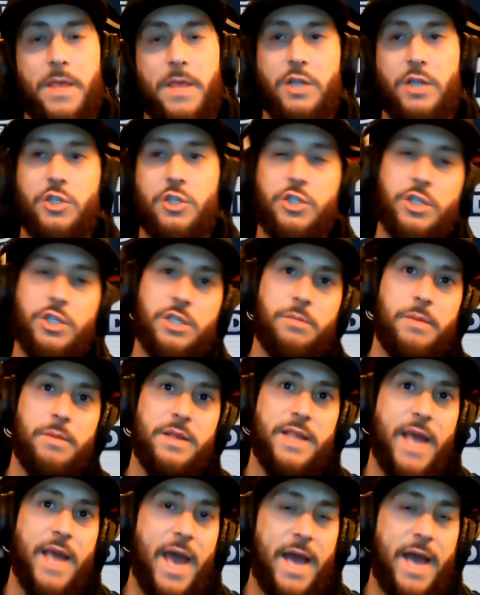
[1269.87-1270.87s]
It's just been
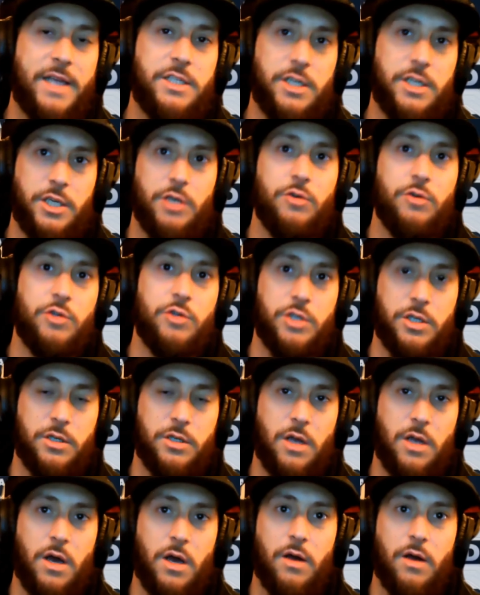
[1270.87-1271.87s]
the
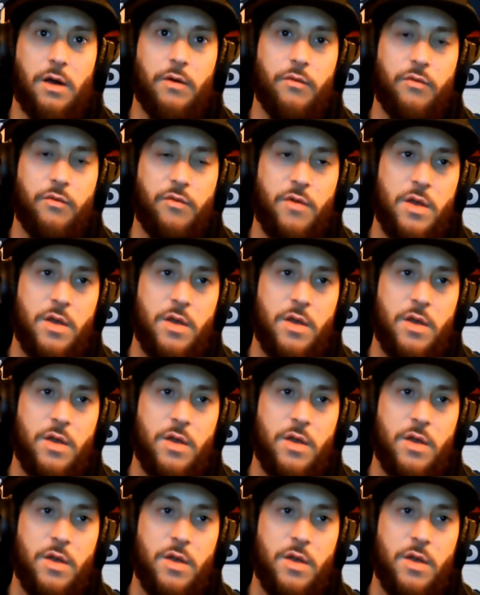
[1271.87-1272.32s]
execution of